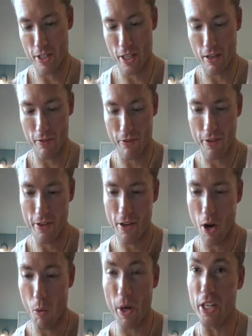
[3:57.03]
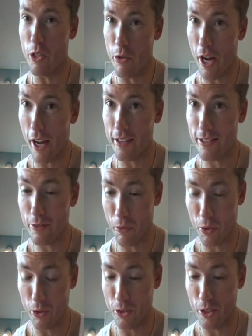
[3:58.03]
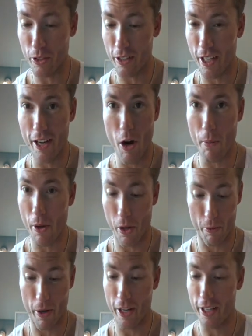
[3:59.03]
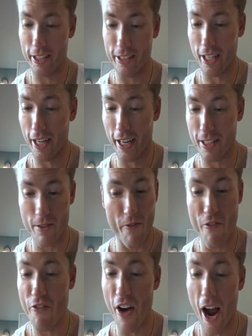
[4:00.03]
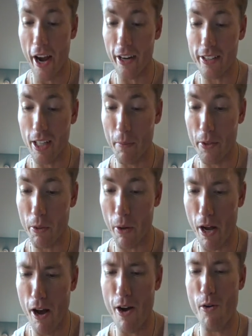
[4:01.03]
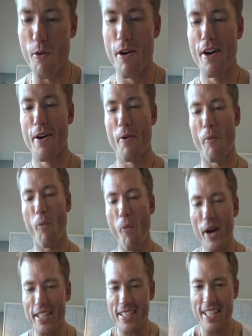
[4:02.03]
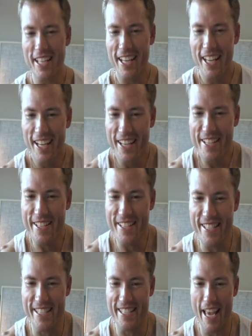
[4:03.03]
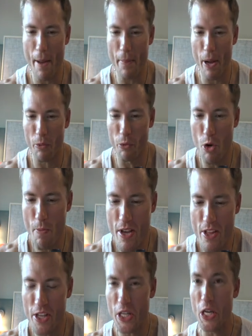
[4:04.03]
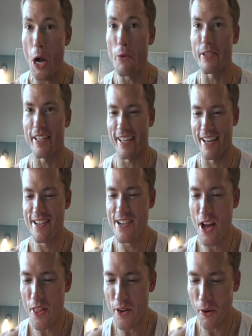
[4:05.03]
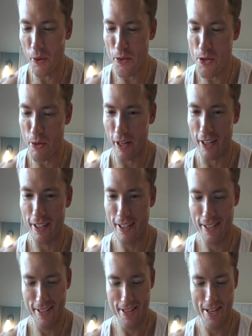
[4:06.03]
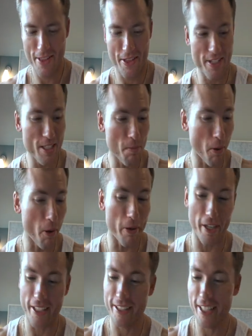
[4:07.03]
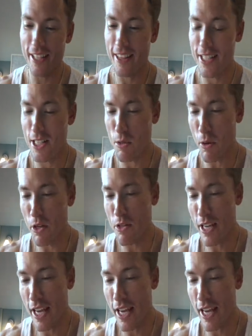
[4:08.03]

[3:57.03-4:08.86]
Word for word: to give away to you guys real soon. I hope y'all are ready, I got some fire coming your way. Oh, what? Zep Ruby of the Goatee, another ultra. This is broken. See, this is why you